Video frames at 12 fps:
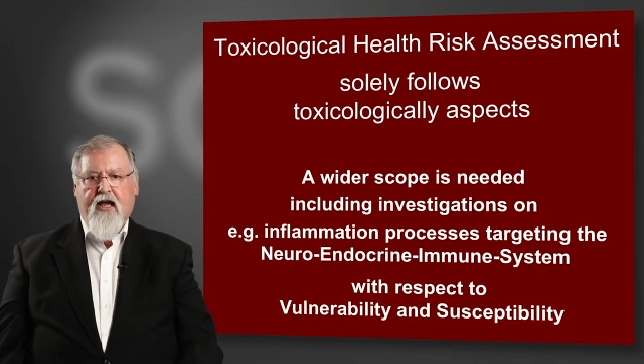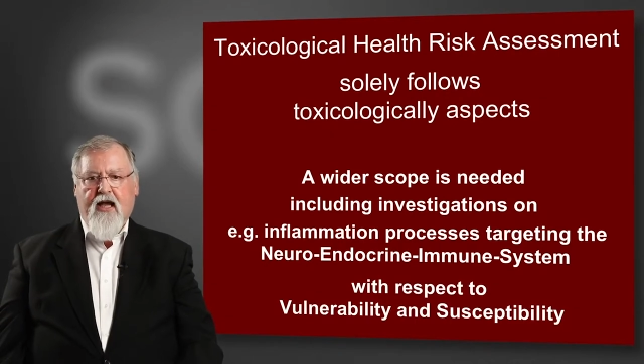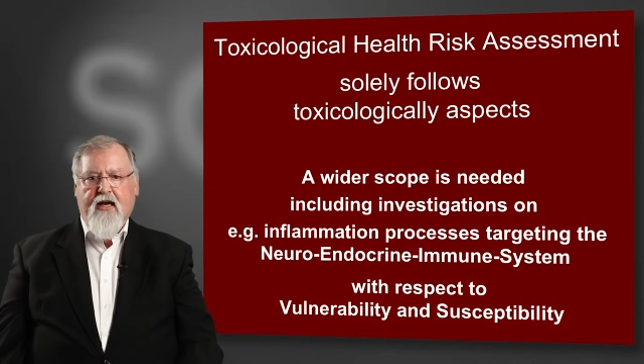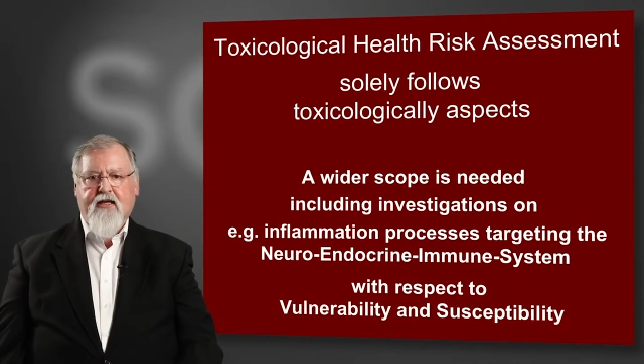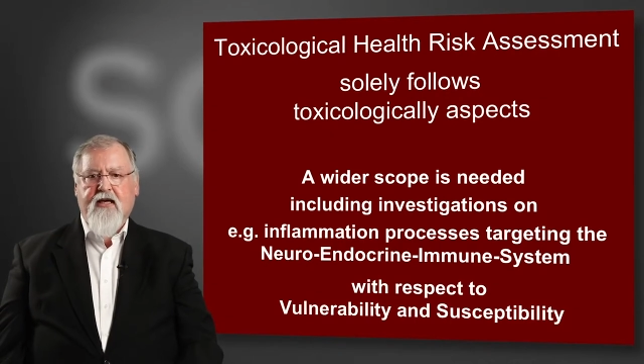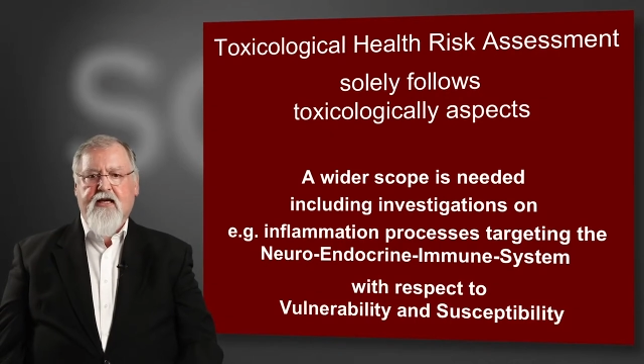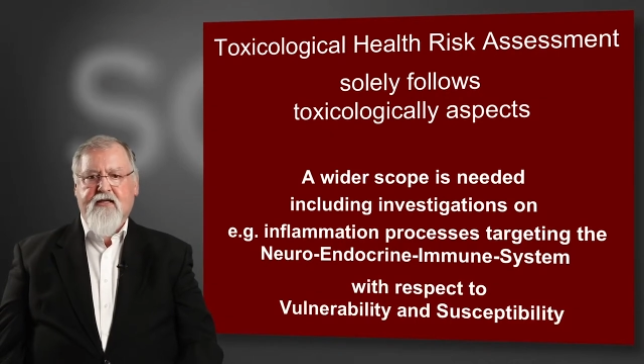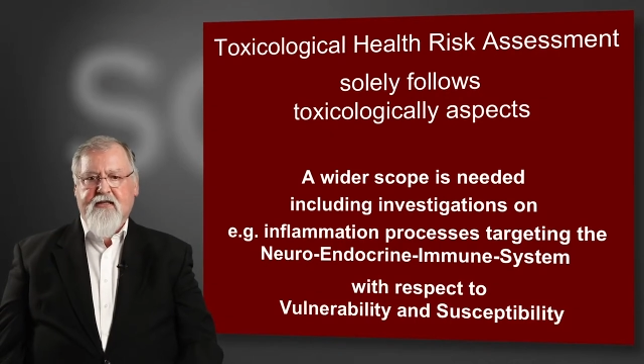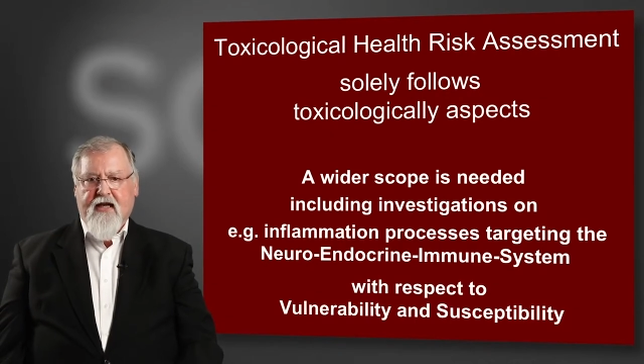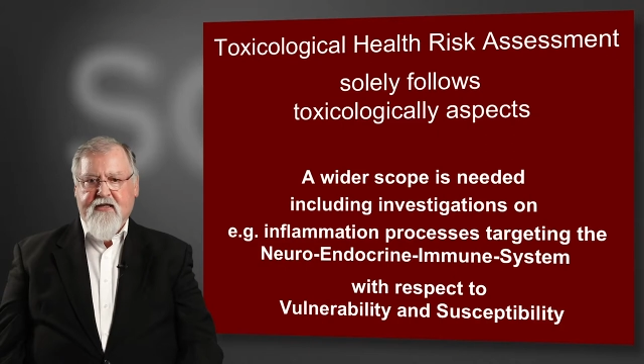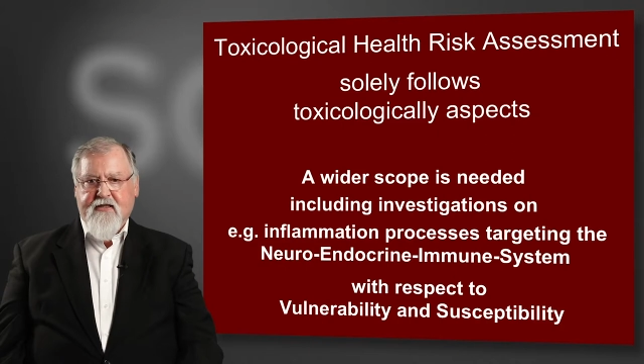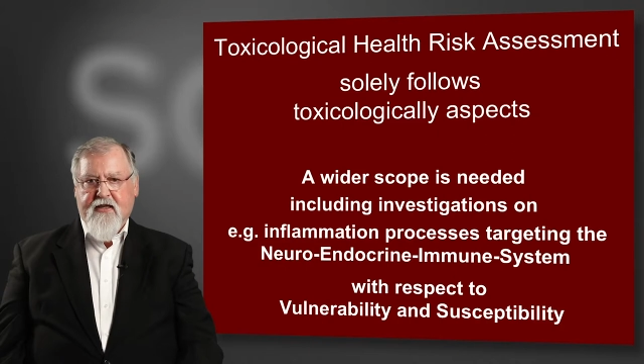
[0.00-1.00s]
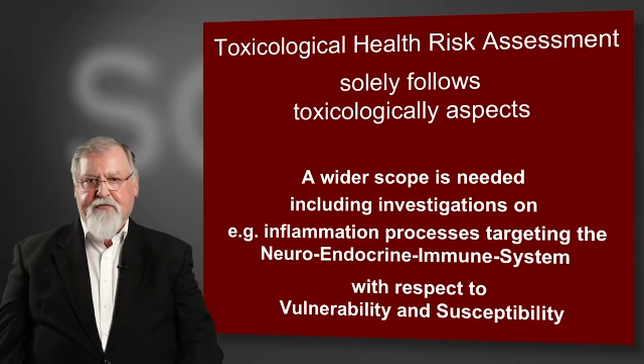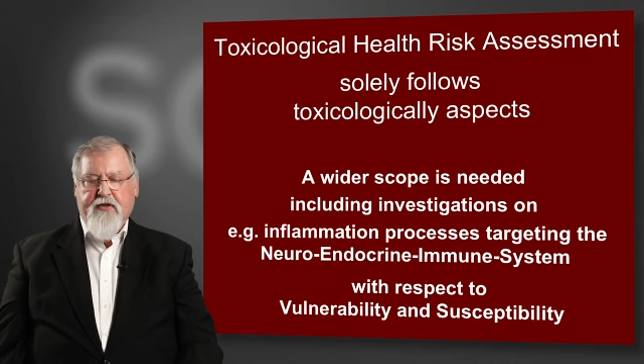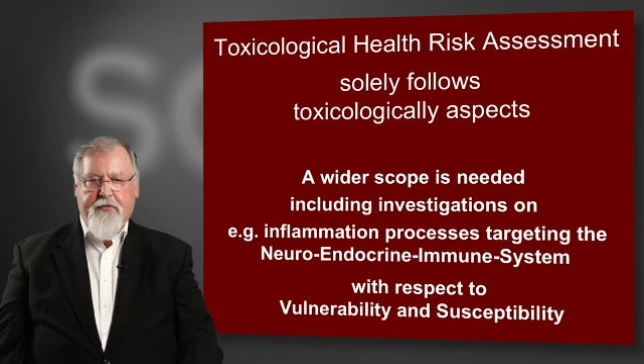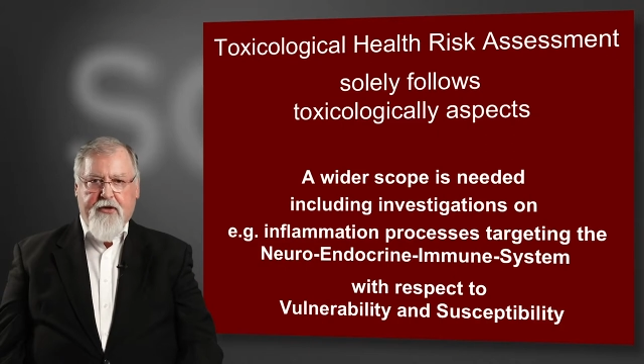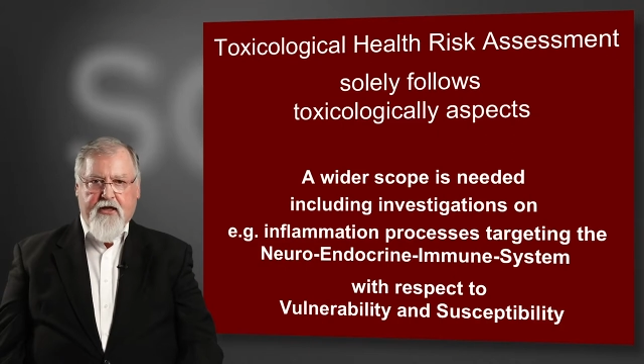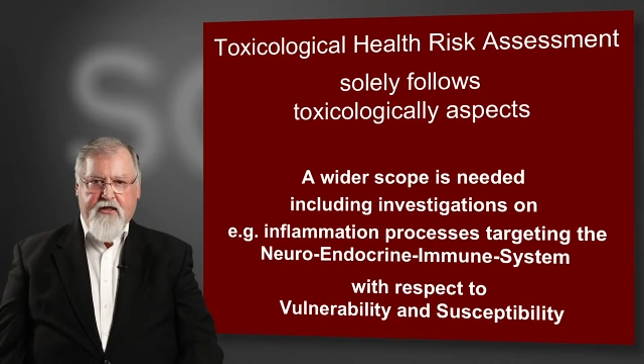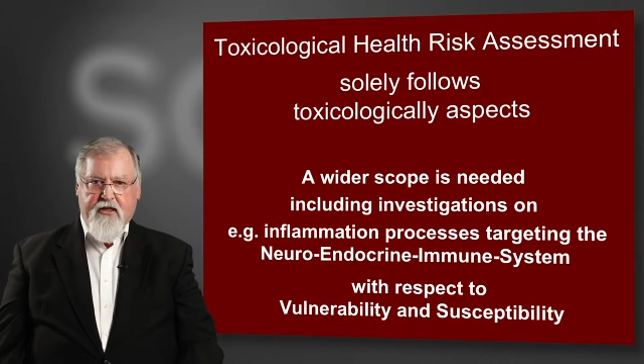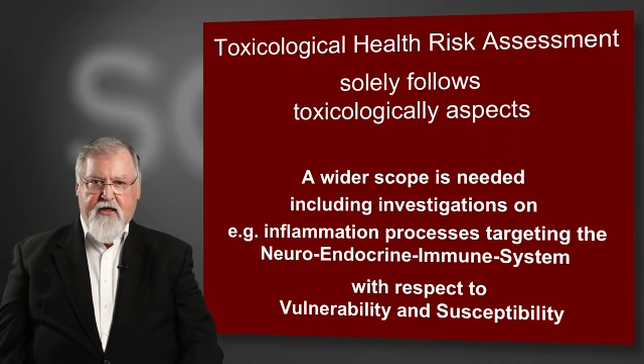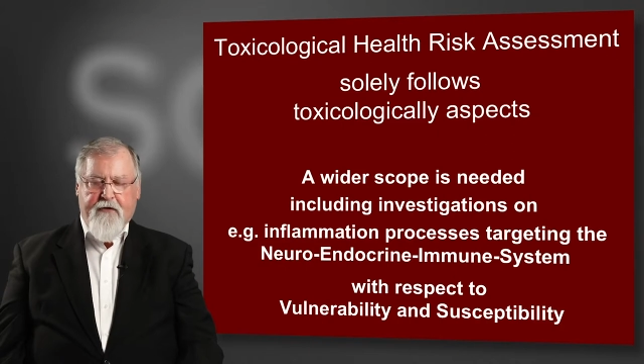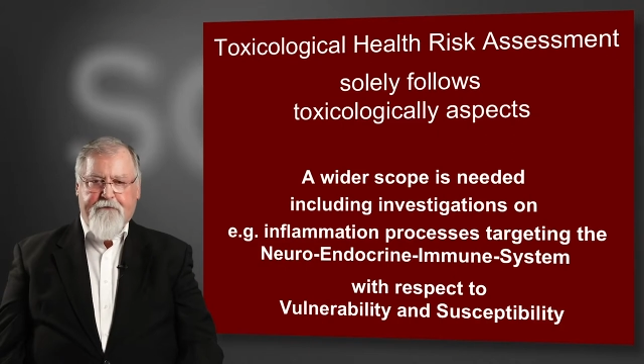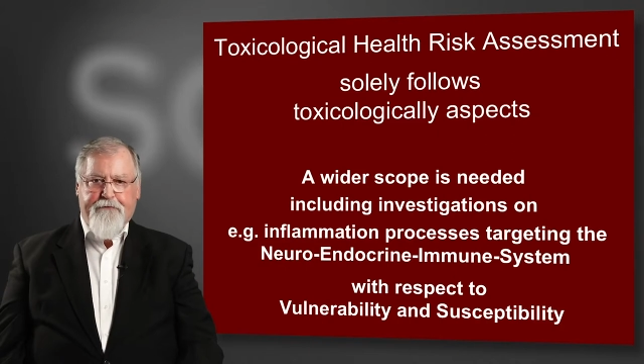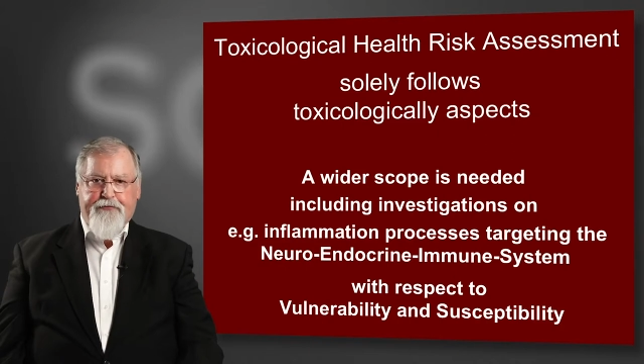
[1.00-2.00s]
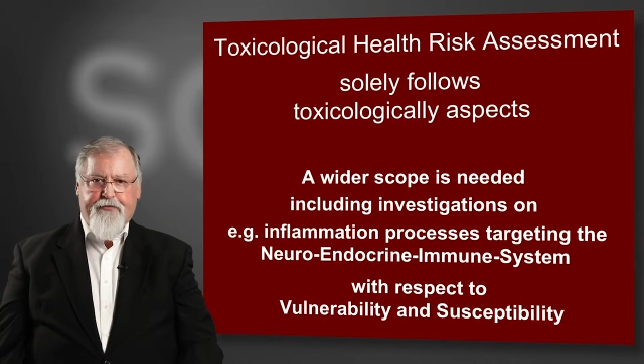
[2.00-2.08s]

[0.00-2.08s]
and susceptibility.